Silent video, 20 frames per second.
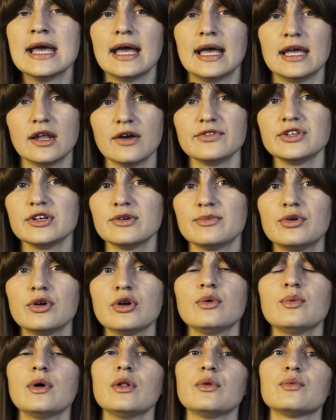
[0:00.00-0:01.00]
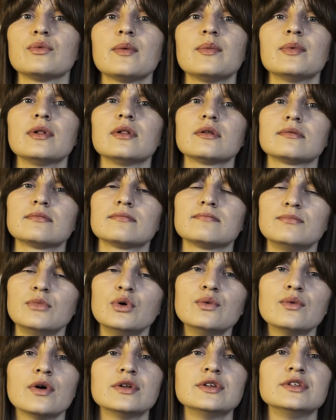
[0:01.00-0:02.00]
And after approval, we will
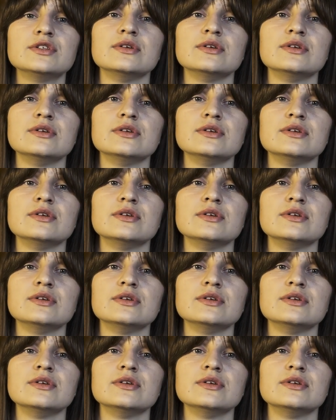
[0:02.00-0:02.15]
move on to